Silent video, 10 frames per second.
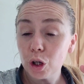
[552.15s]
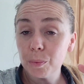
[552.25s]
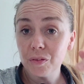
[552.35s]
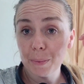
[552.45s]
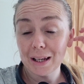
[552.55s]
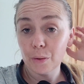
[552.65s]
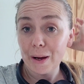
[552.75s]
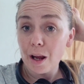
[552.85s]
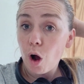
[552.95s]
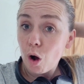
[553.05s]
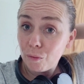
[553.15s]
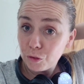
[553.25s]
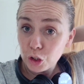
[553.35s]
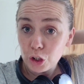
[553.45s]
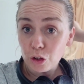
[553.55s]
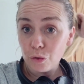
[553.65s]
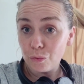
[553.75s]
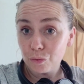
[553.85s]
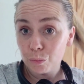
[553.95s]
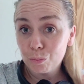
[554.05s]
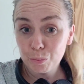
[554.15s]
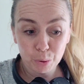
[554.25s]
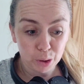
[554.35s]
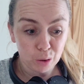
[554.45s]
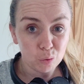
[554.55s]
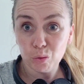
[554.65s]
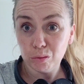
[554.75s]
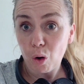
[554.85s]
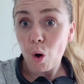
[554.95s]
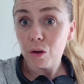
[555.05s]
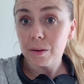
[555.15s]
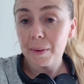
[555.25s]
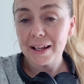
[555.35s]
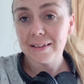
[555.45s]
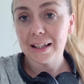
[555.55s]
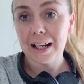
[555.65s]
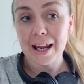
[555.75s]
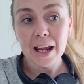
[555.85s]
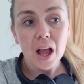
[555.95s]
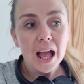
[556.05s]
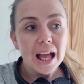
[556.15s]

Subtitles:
top of the Peel Away after you've put it all on, basically.